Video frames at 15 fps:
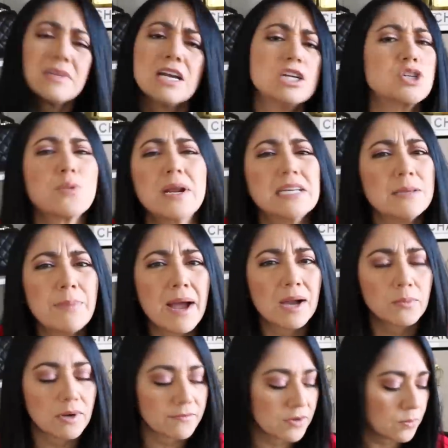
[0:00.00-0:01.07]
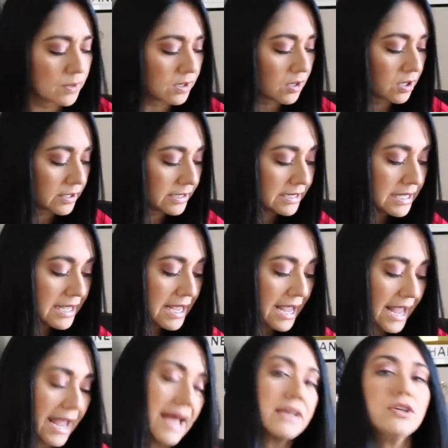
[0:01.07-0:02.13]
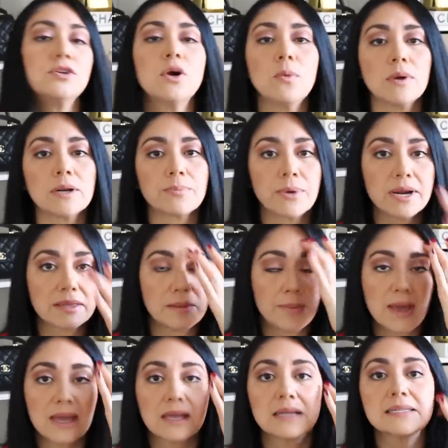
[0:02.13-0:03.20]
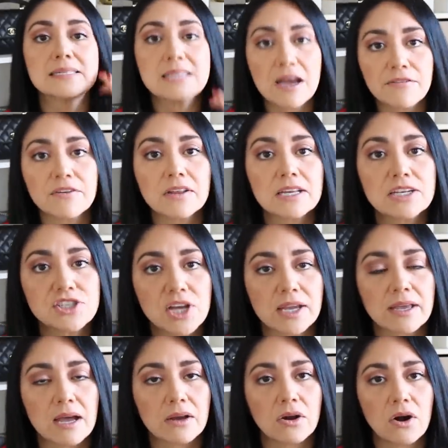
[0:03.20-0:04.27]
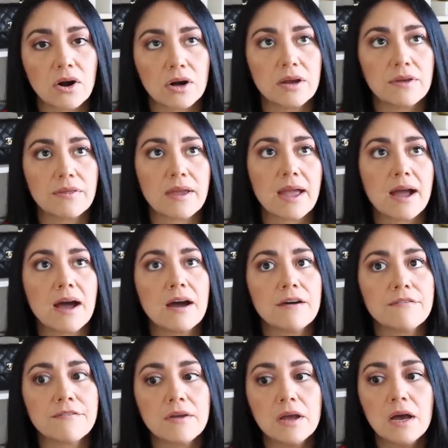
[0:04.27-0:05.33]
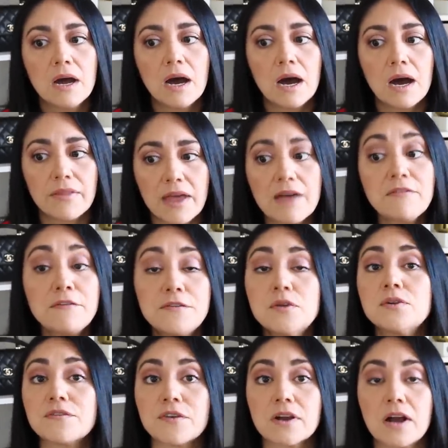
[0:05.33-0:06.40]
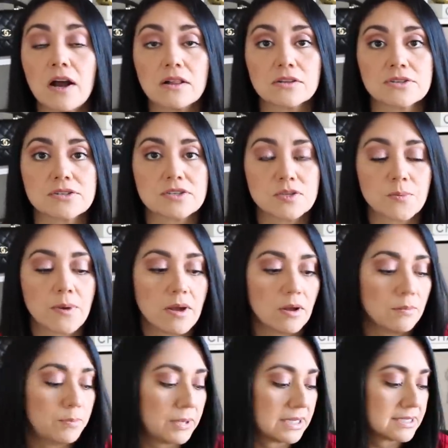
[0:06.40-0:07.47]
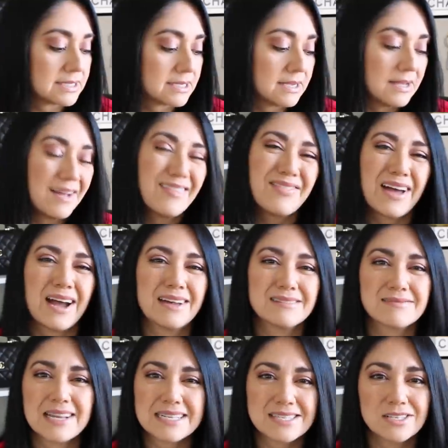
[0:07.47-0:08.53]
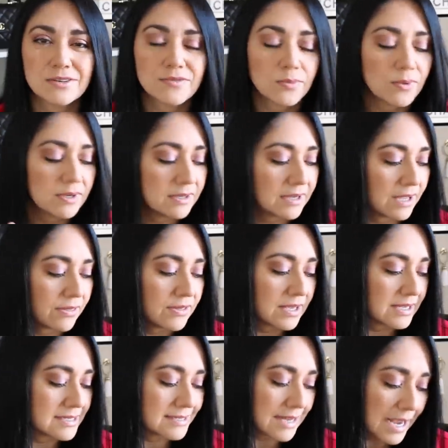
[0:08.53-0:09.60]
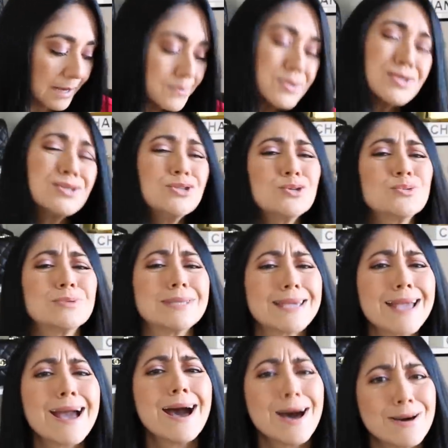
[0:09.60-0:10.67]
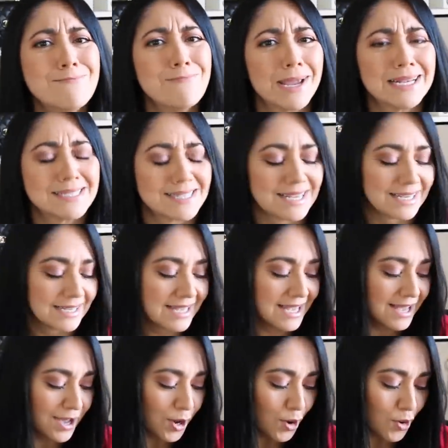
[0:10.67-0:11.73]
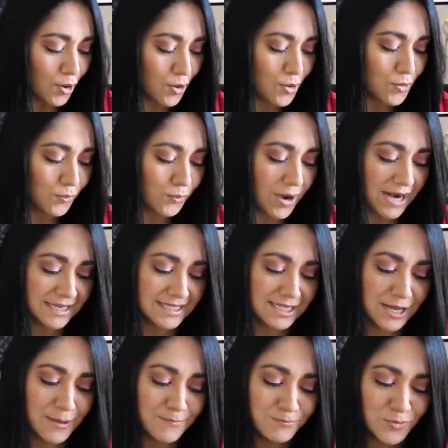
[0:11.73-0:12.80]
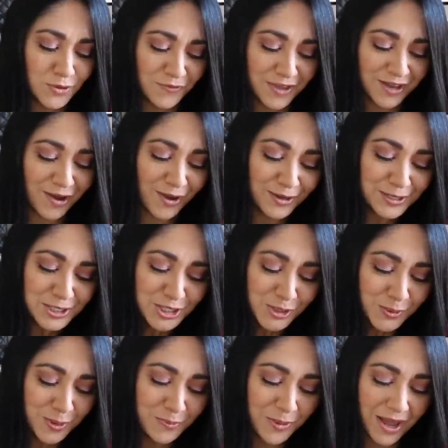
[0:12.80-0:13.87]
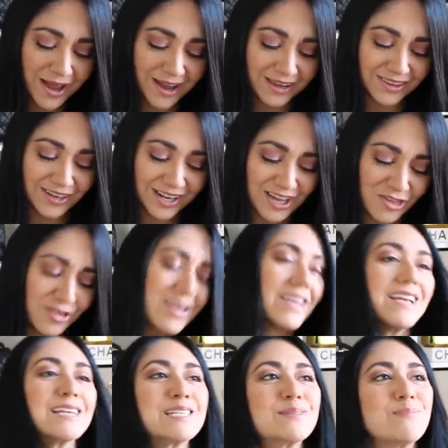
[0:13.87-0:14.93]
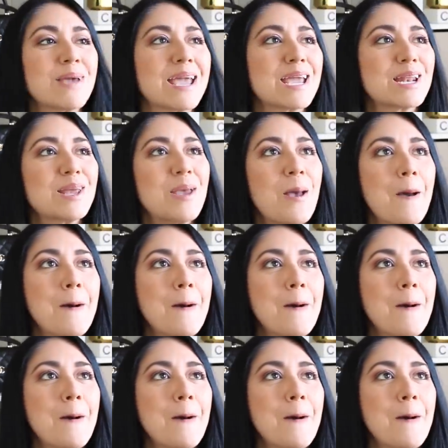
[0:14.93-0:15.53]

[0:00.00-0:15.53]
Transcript: a trendy bag, whatever you want to call it, and you don't want to break the bank, definitely check out Kara. They have uh, they have a few different colors as well, but that that silver one I think is absolutely amazing. All right, moving on to a bag that I think has made